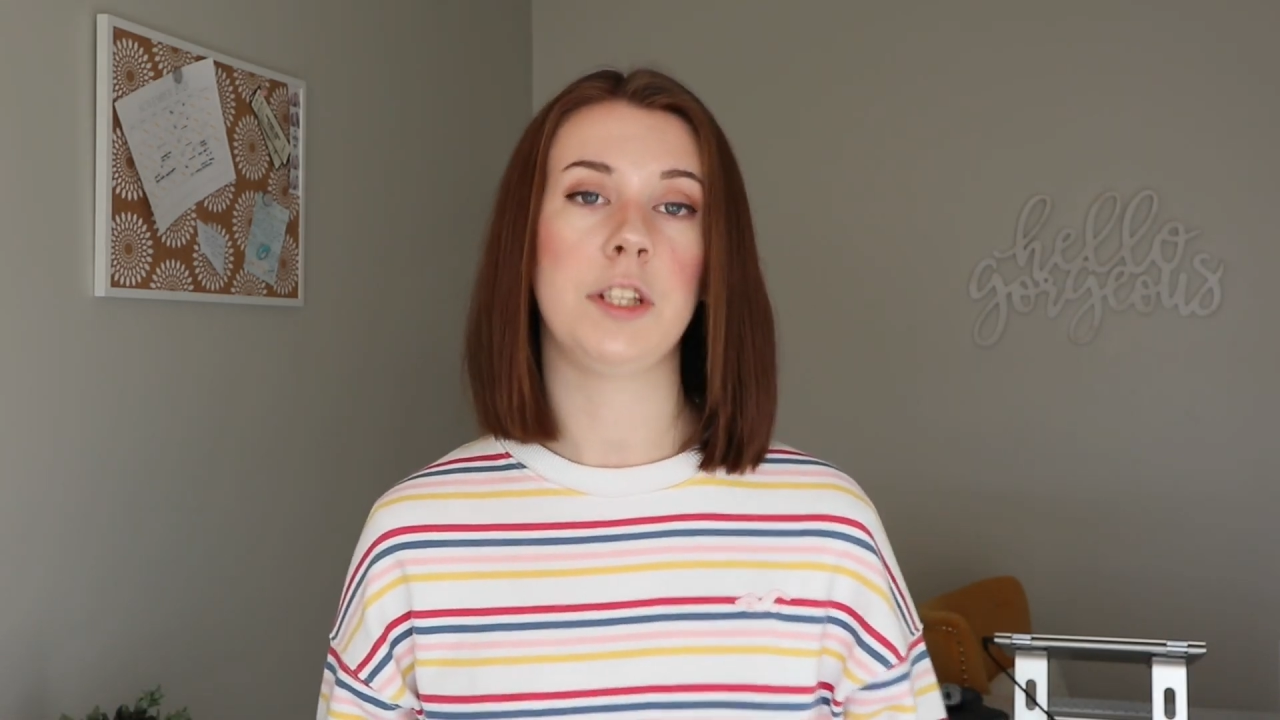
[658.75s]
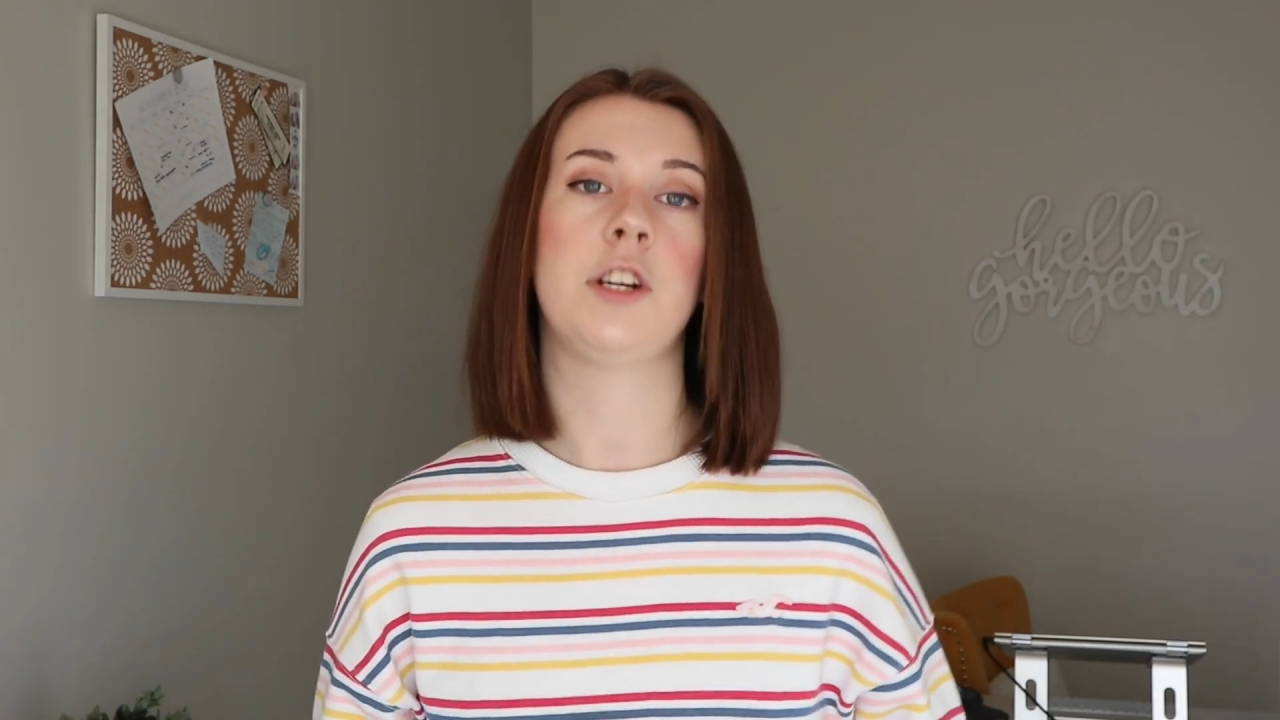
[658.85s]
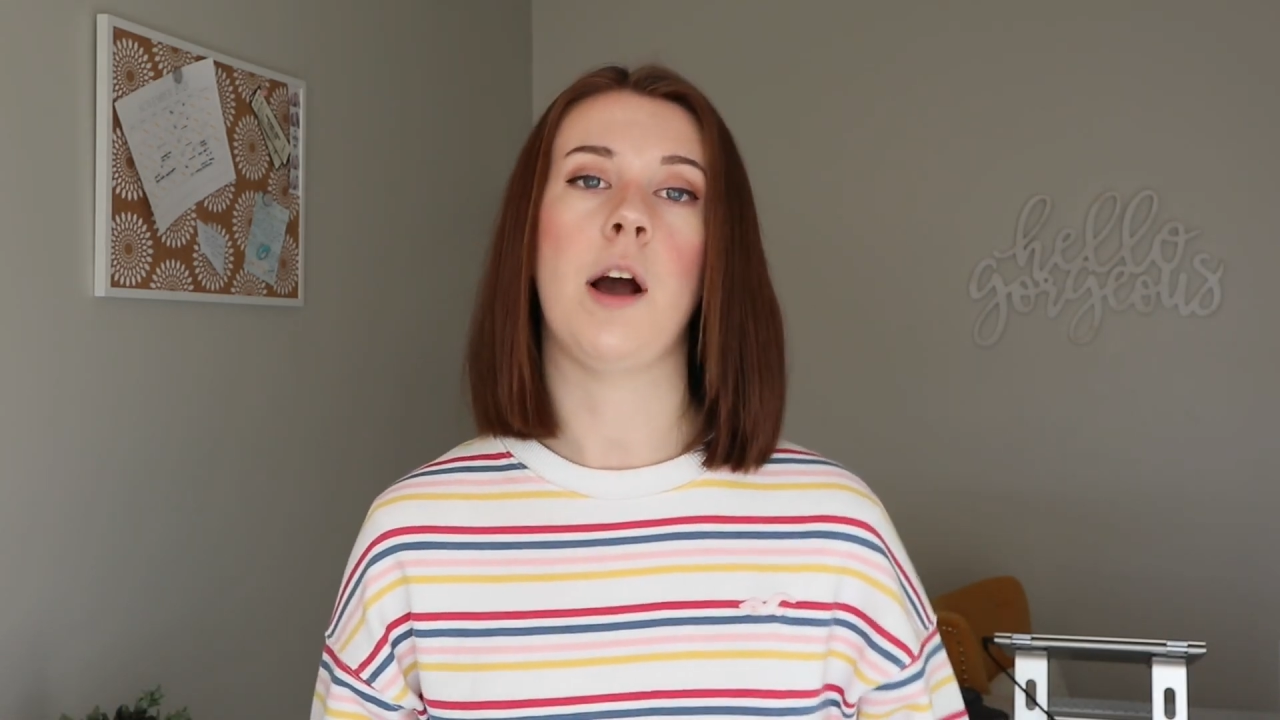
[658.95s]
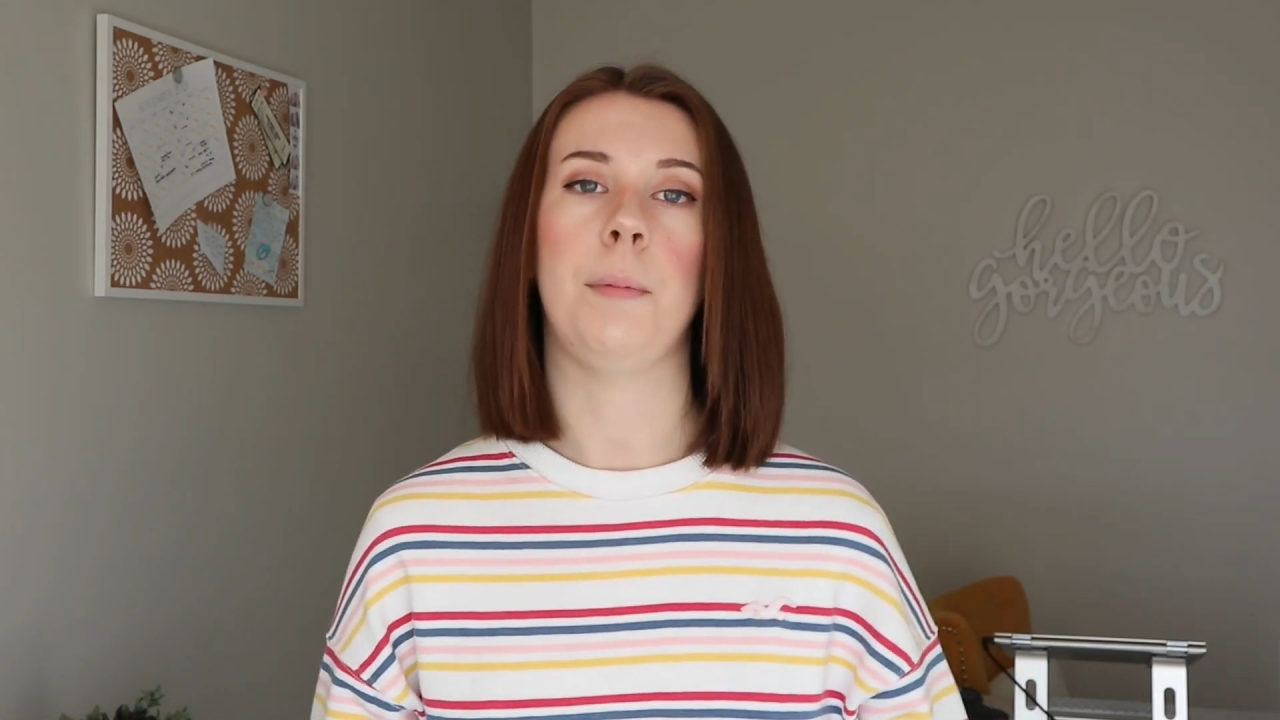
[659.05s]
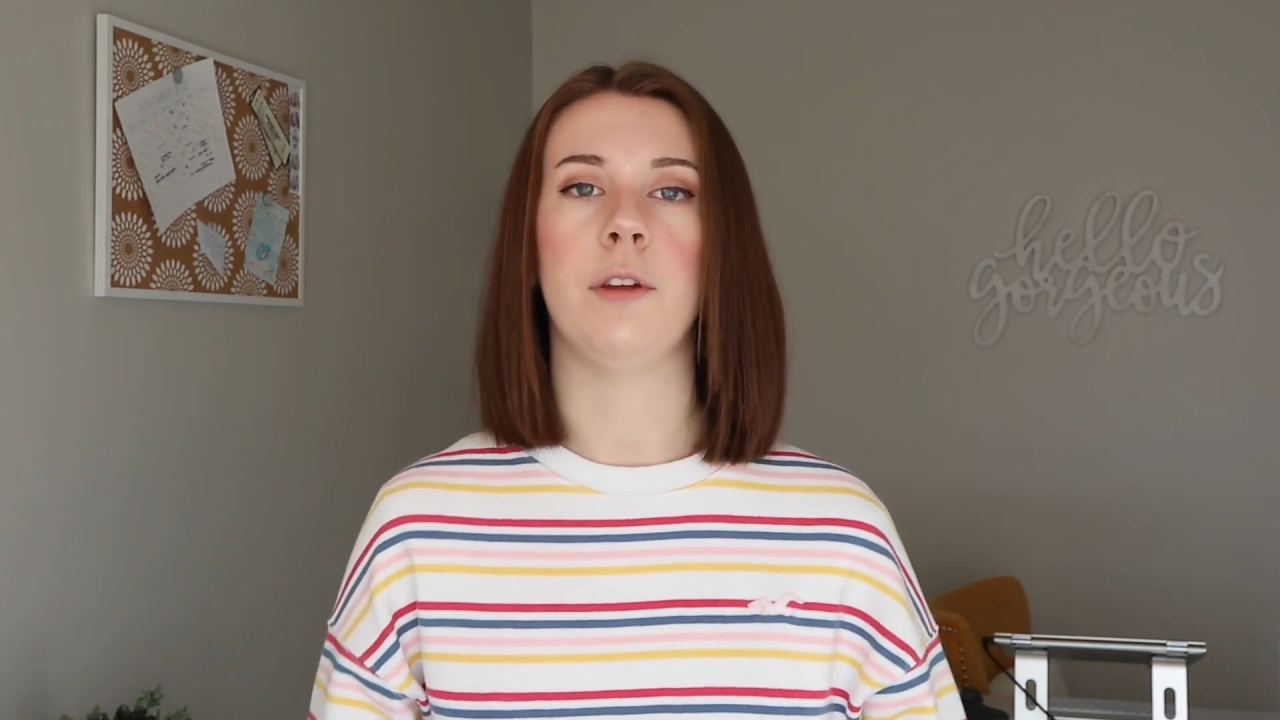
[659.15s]
to
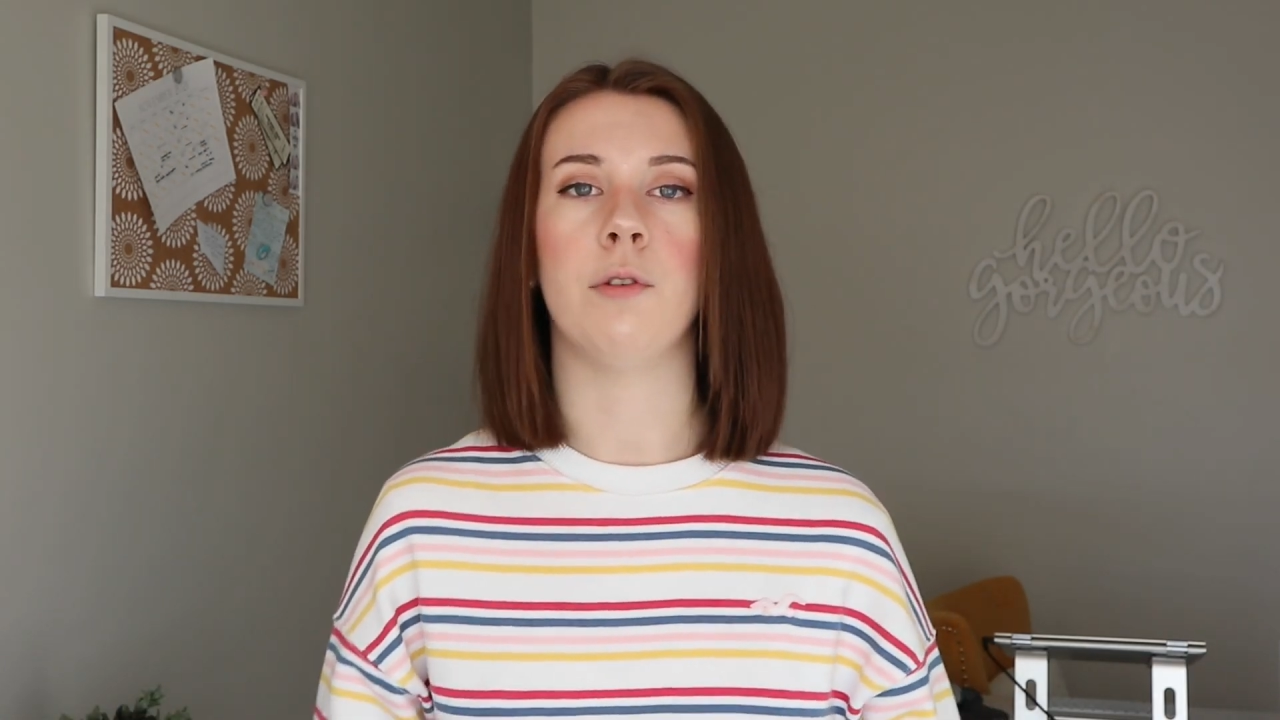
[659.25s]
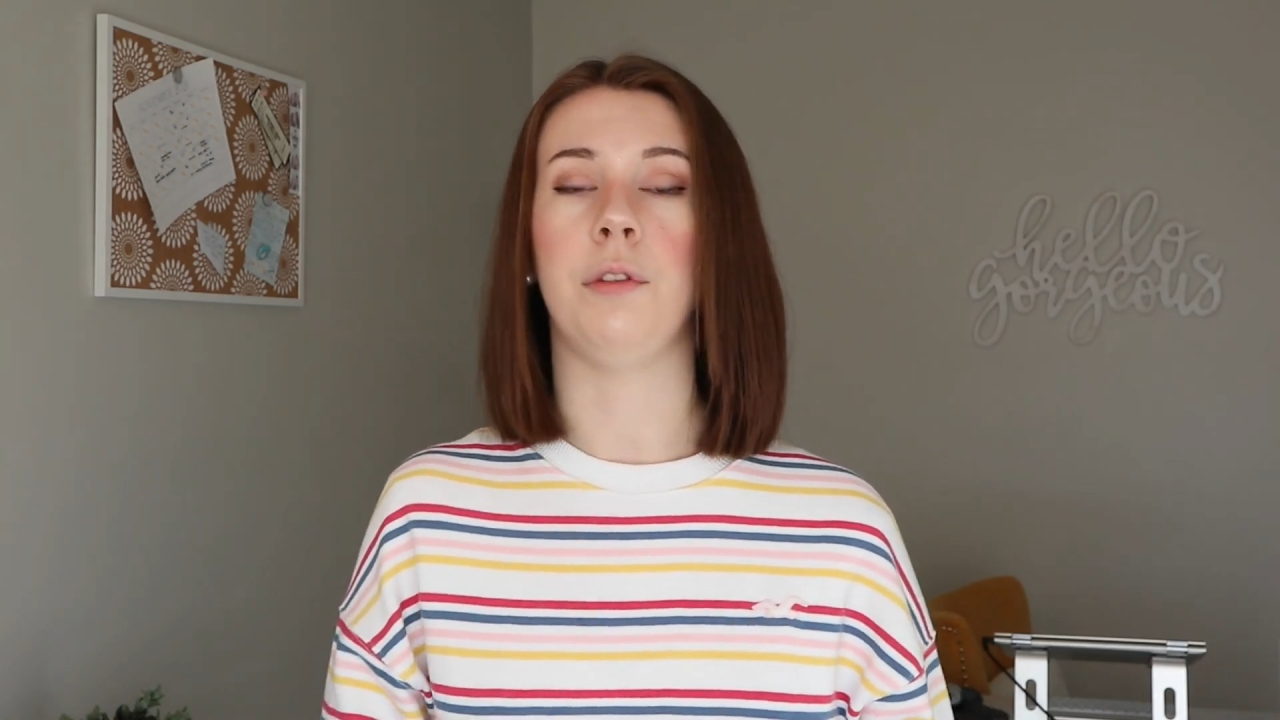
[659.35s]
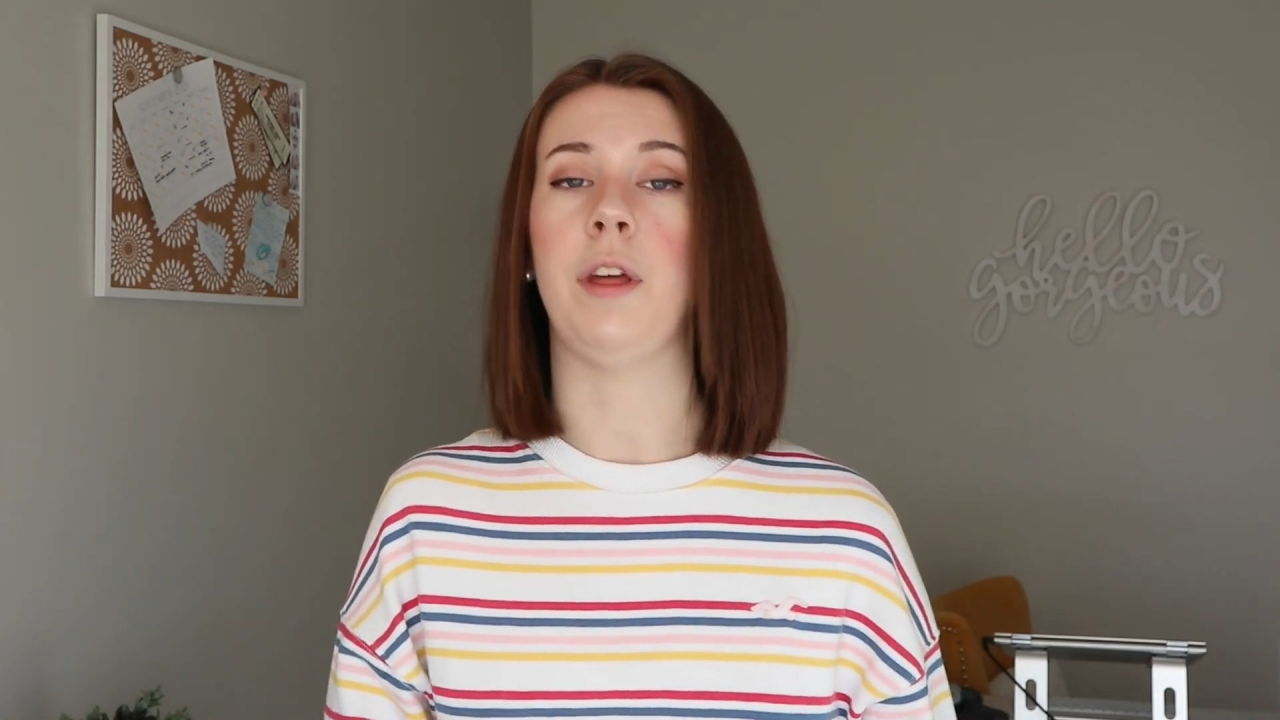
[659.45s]
copy the whole